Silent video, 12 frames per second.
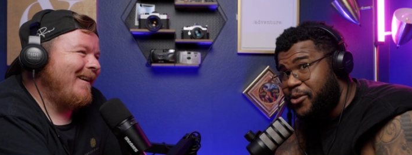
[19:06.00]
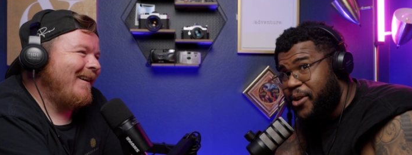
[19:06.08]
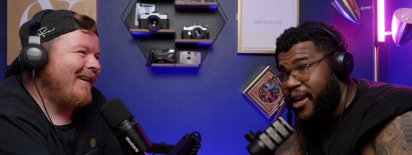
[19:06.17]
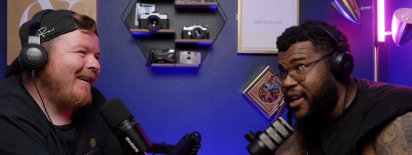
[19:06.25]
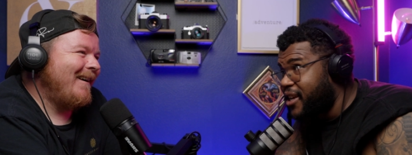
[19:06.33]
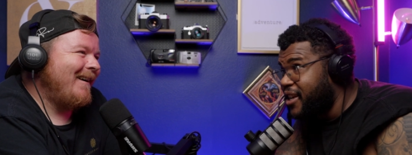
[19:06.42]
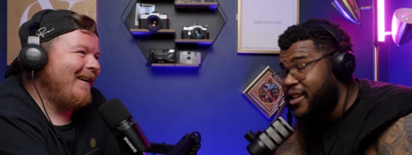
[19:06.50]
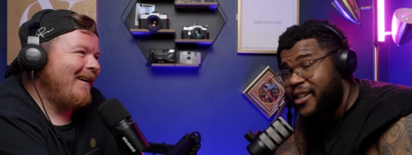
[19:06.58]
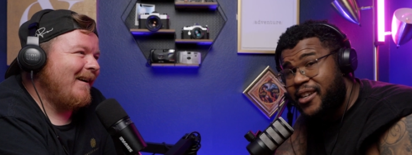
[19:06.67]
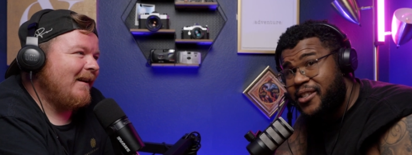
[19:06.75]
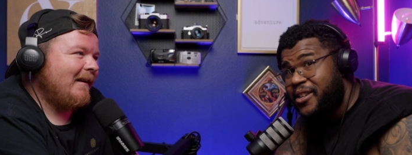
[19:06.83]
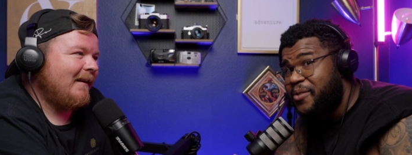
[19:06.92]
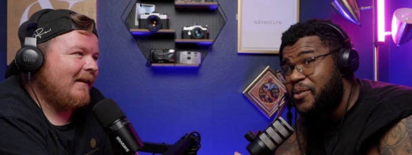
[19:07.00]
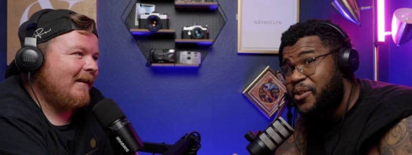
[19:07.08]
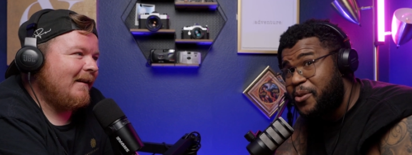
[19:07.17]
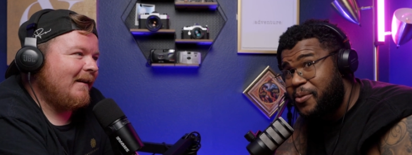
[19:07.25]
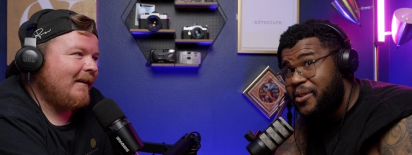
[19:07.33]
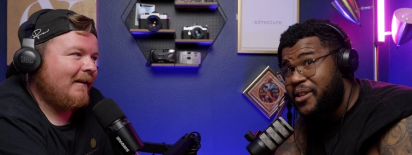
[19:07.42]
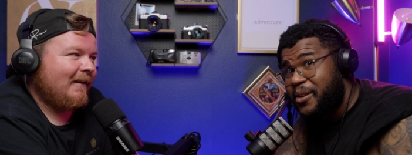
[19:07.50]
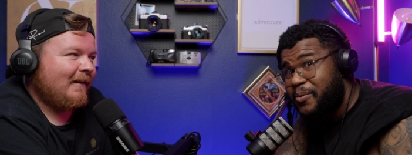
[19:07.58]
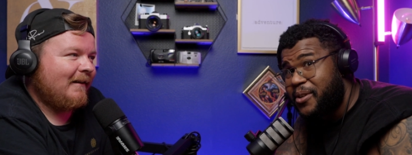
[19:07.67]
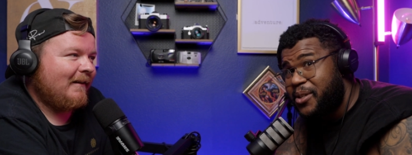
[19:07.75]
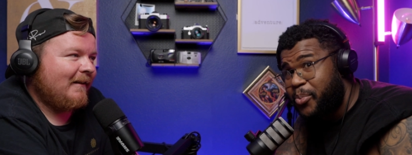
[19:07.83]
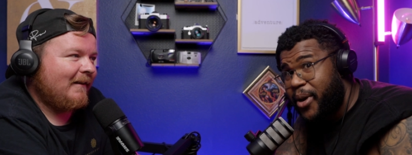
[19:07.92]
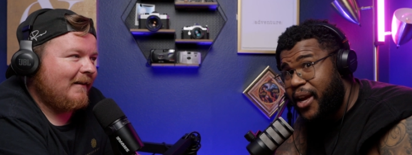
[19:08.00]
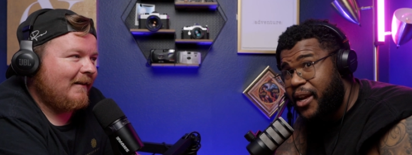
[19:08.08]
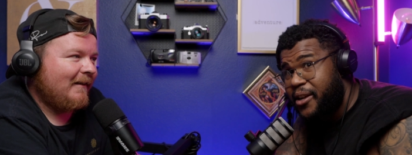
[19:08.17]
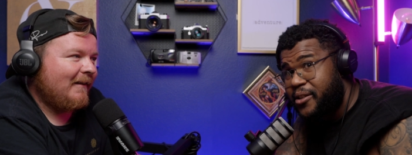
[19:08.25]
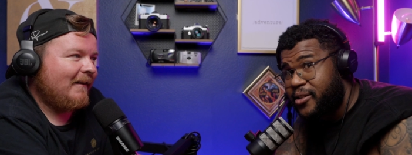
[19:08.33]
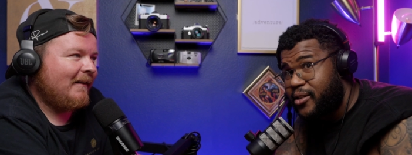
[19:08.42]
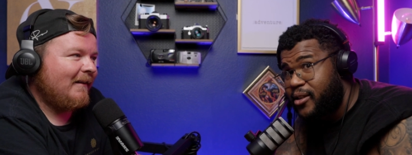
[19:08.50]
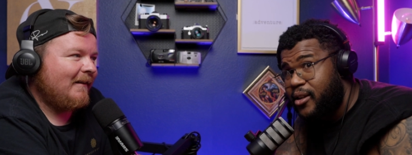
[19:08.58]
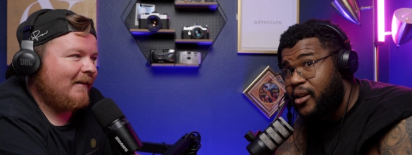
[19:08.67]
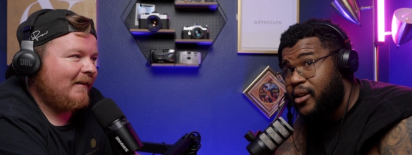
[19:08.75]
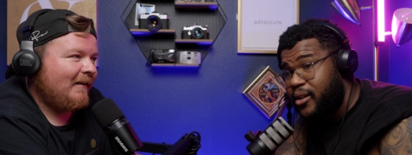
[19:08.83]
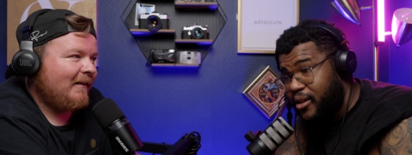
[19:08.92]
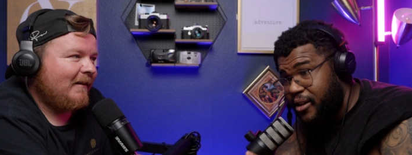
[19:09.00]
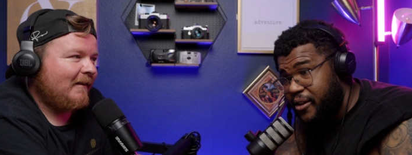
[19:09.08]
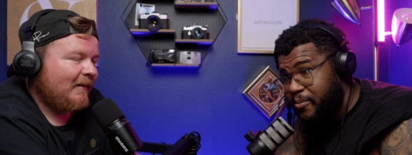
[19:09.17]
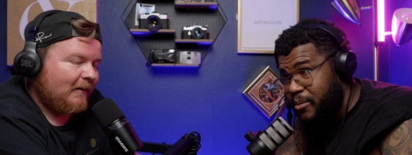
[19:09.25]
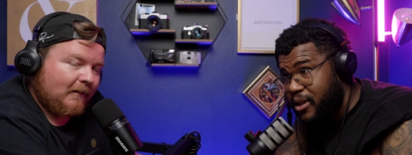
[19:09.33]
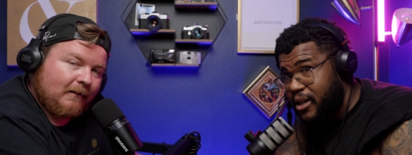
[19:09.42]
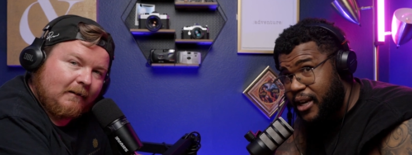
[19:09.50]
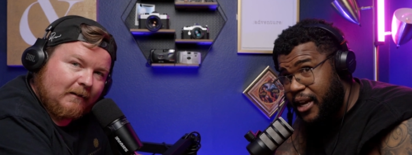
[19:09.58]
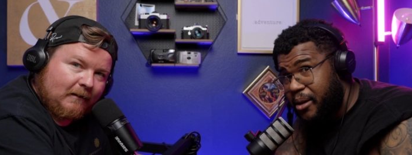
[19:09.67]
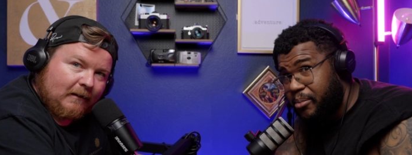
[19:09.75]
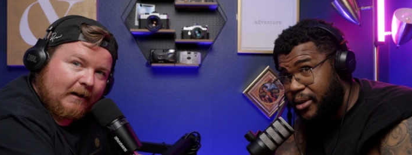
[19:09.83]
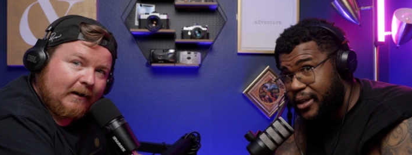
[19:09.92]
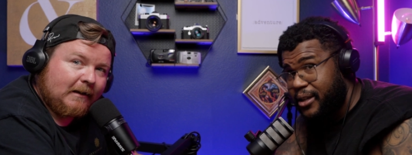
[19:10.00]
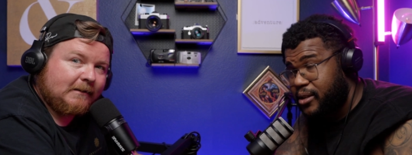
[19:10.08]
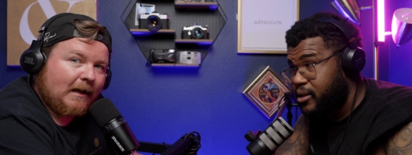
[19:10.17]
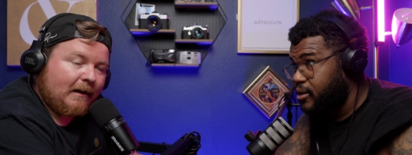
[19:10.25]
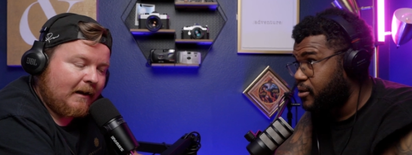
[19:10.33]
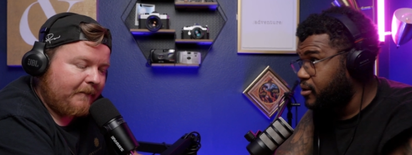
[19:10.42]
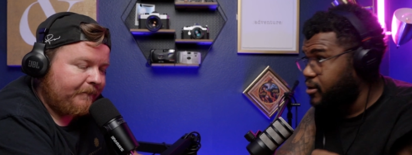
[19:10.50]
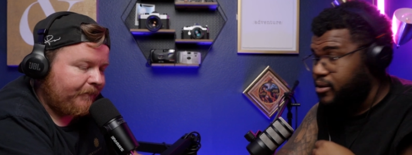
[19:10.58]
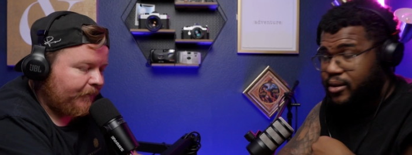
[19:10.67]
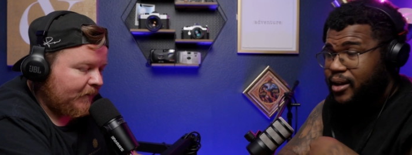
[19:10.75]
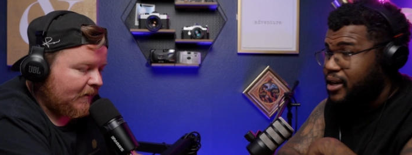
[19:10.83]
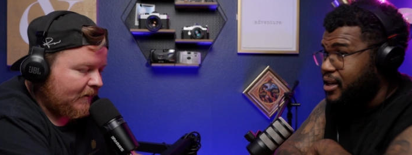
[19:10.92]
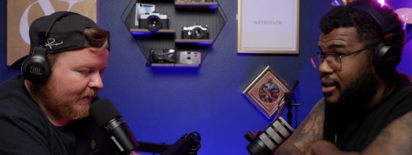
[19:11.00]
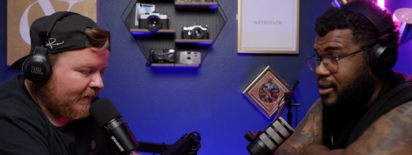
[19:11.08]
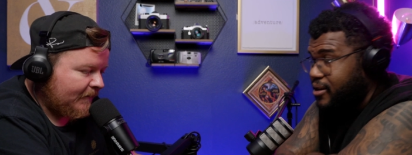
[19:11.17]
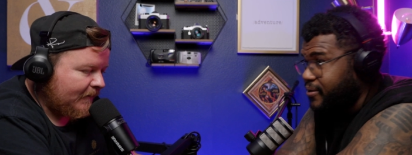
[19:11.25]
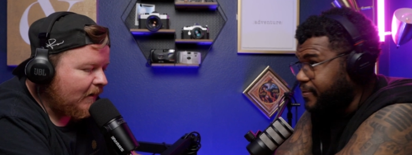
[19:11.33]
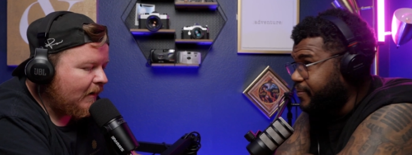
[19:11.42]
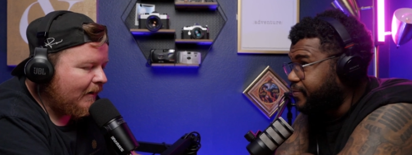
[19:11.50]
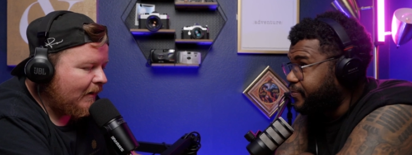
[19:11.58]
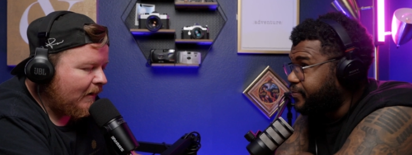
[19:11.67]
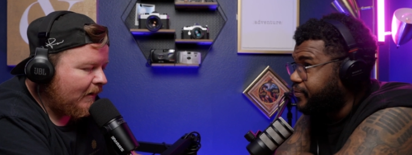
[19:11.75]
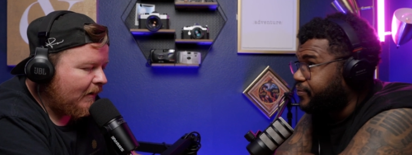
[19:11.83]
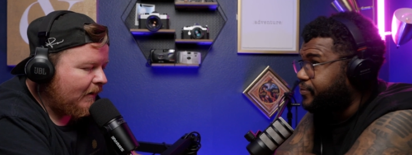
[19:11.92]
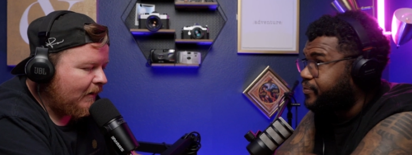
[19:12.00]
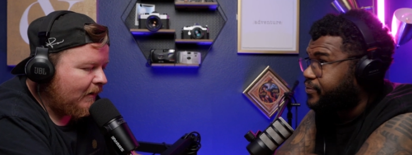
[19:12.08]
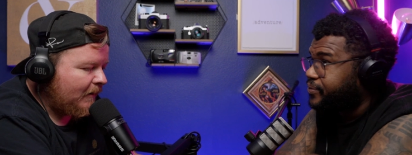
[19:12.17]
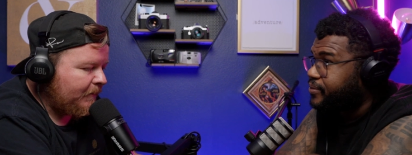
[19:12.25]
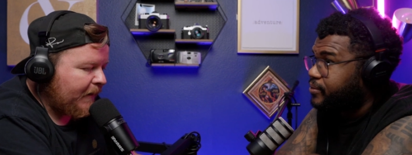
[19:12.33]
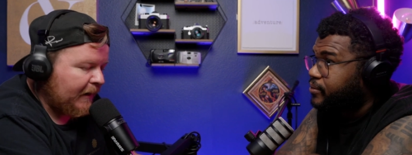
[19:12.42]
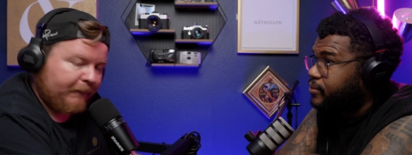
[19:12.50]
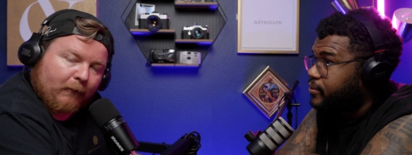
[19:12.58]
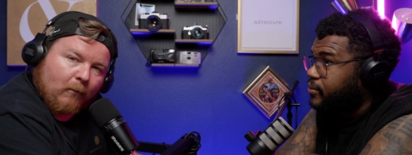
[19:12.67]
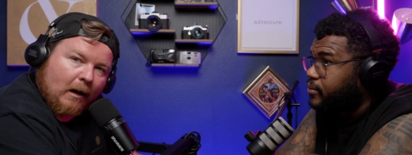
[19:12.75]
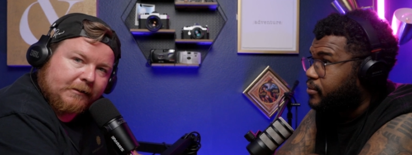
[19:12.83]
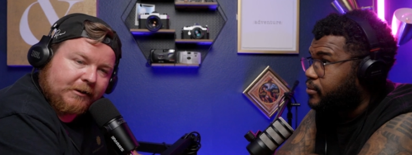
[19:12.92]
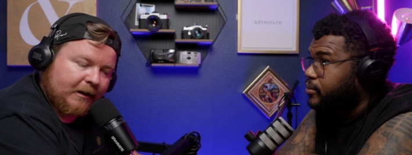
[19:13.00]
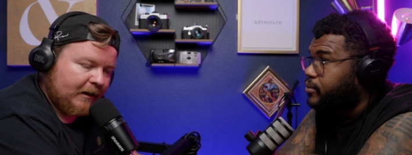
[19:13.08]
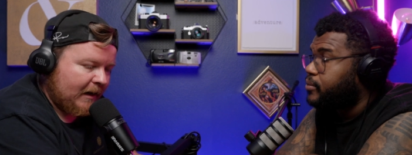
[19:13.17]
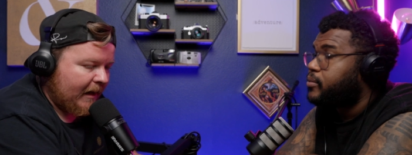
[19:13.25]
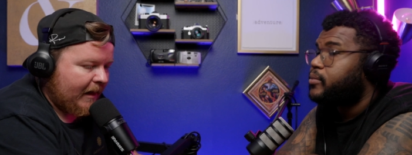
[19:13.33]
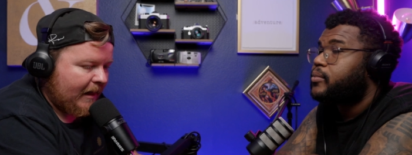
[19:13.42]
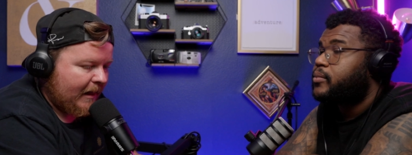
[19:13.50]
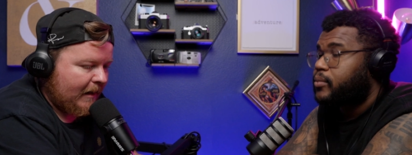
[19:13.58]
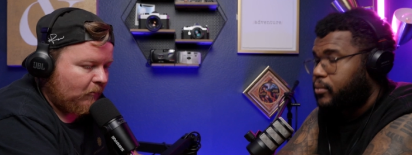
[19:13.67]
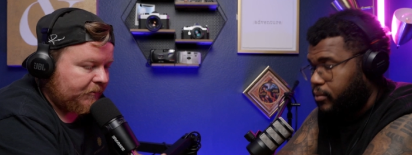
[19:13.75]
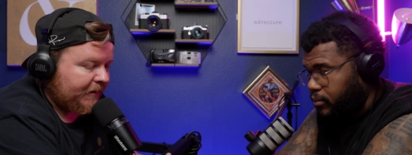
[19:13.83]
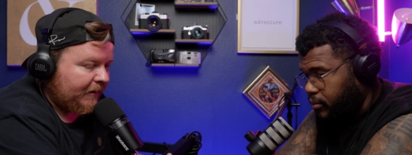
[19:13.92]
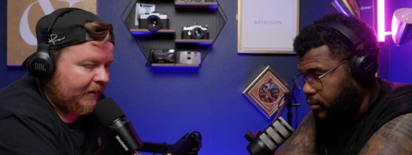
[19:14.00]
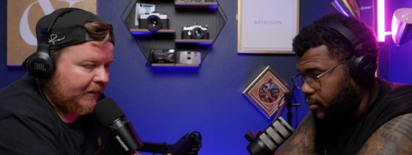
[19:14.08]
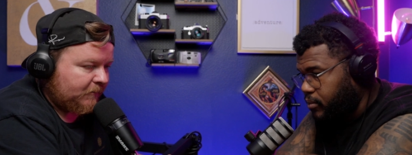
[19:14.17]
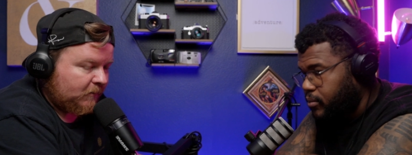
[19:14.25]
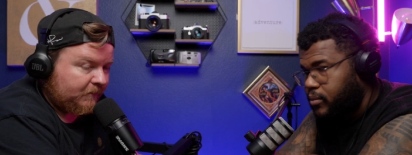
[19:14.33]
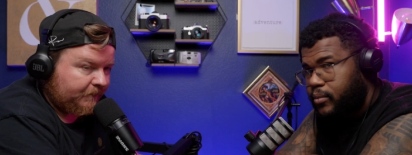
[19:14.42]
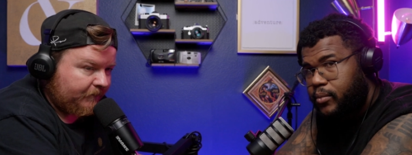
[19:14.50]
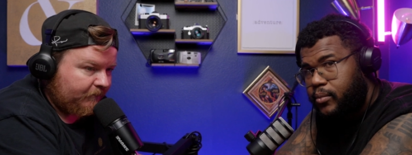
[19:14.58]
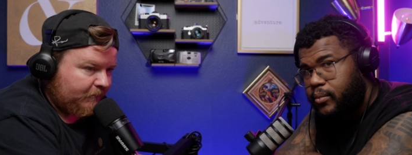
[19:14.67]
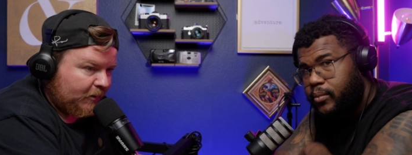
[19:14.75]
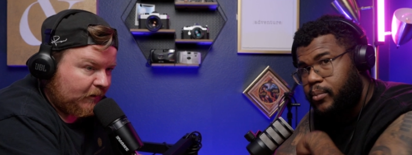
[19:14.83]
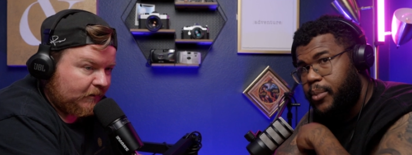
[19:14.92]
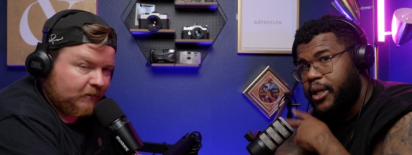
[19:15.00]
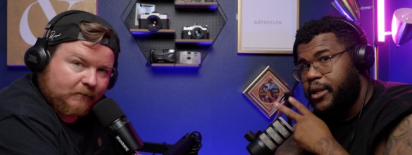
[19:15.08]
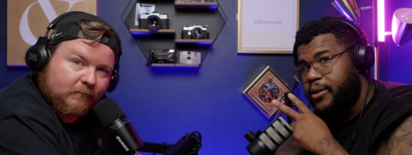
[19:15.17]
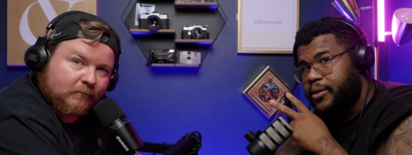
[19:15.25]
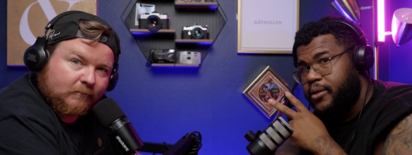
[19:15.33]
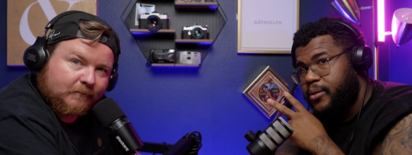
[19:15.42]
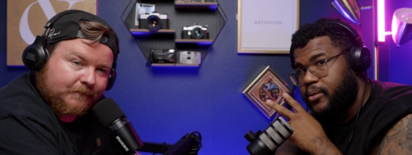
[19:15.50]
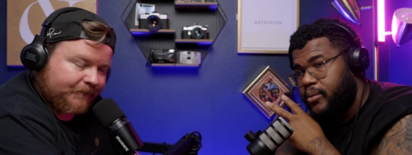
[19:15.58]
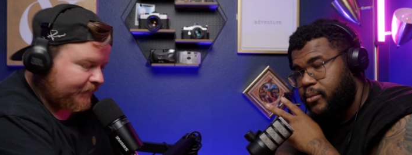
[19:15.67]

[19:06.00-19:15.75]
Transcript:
Speaker 1: Dragon, he doesn't even do anything with his page. Give me the name. Please. He needs that name. I need it.
Speaker 2: Um, thank you for watching, and we'll see you in the next one. Peace.
Speaker 1: Peace.